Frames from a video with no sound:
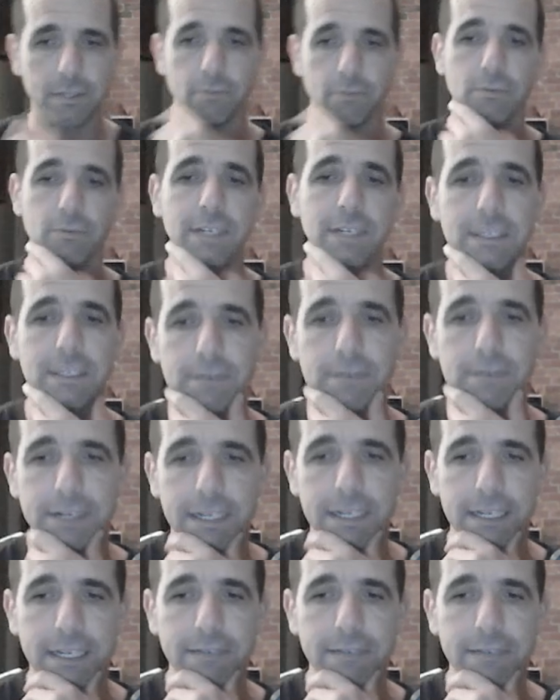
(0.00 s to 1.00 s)
Really, really
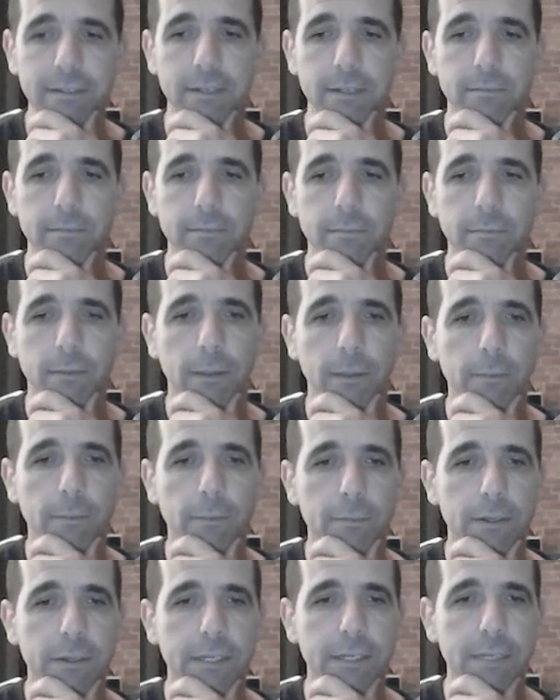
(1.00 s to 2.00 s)
clever
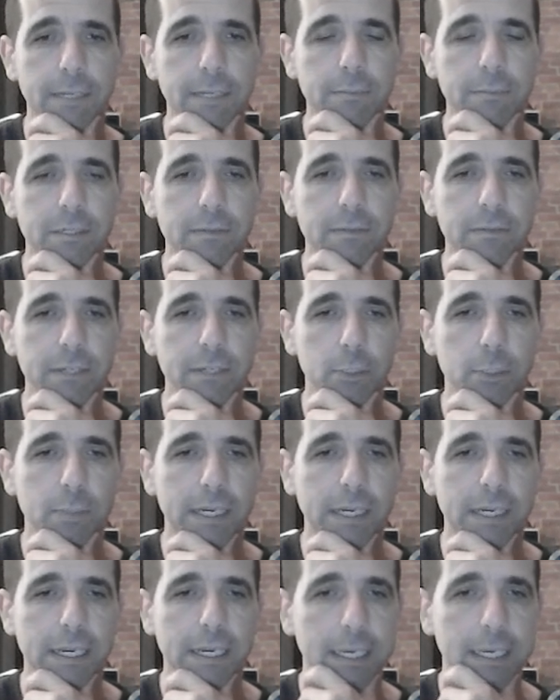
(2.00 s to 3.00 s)
by Nimzovich
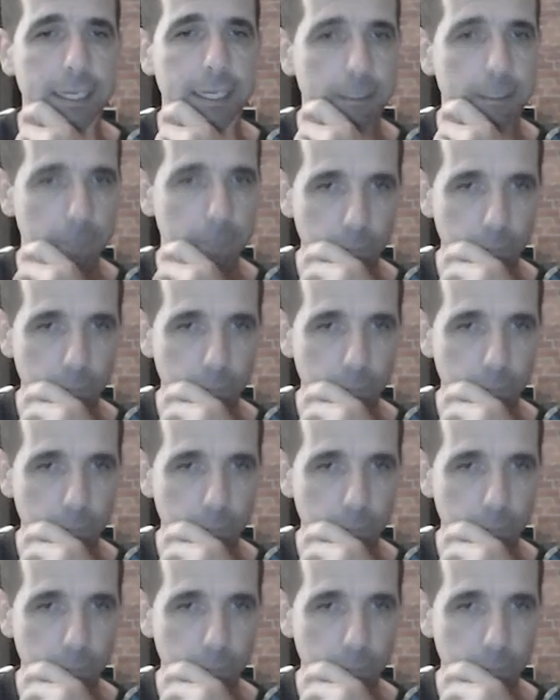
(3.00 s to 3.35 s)
back here.